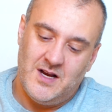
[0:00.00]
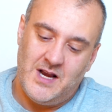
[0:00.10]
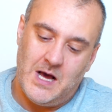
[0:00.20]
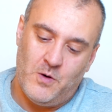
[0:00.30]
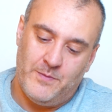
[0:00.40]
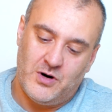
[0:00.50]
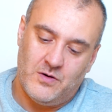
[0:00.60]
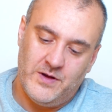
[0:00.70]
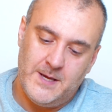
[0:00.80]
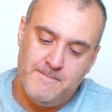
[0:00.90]
Now I'm
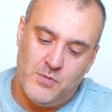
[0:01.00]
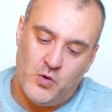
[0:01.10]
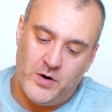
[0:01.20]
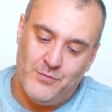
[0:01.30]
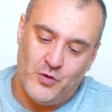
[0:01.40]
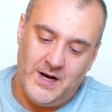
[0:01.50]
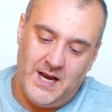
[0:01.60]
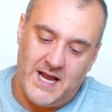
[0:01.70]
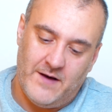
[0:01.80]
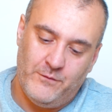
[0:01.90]
growing more and more
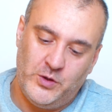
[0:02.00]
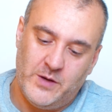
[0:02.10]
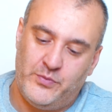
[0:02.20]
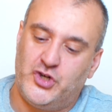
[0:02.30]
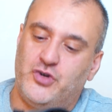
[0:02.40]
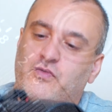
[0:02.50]
in love with the aperture